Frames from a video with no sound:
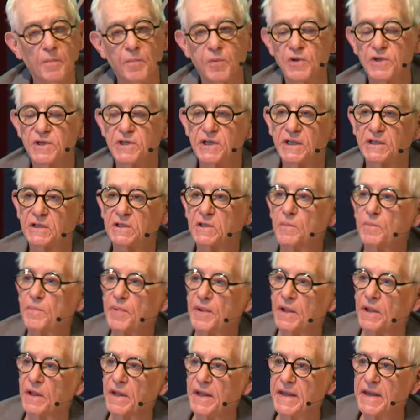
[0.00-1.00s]

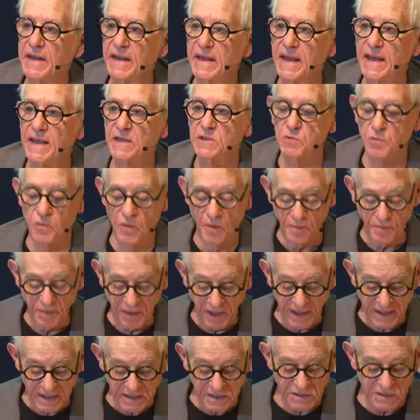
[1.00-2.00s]
predictability has
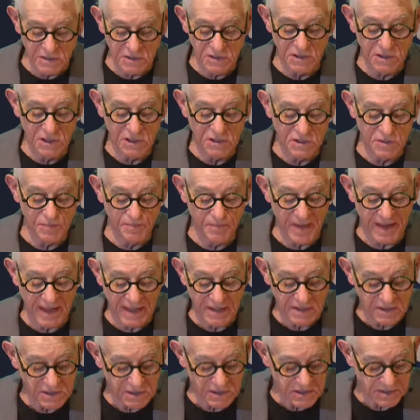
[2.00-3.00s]
replaced
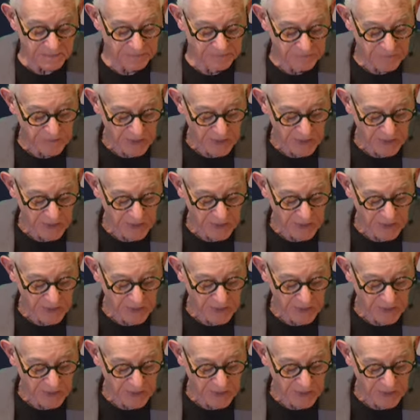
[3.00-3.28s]
suspense,